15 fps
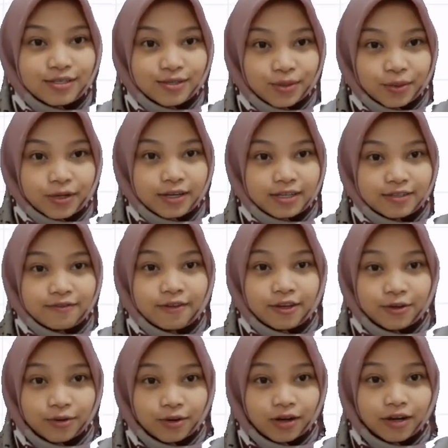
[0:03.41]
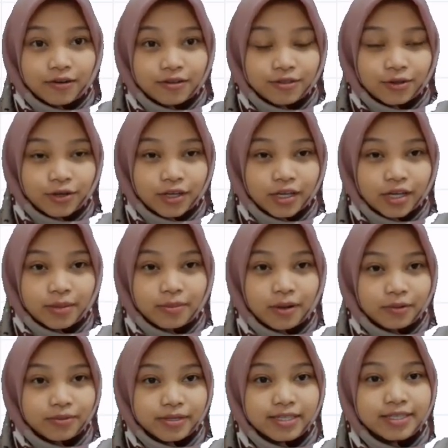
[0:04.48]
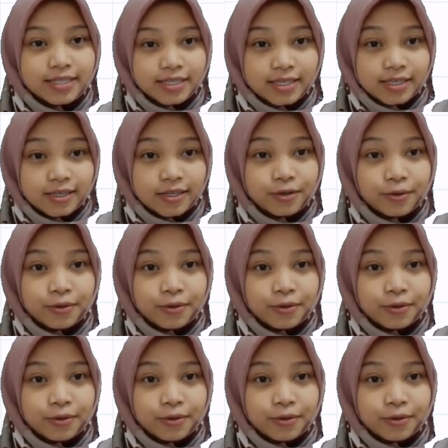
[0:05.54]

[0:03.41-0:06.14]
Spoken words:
So in this video, I will talking about DCE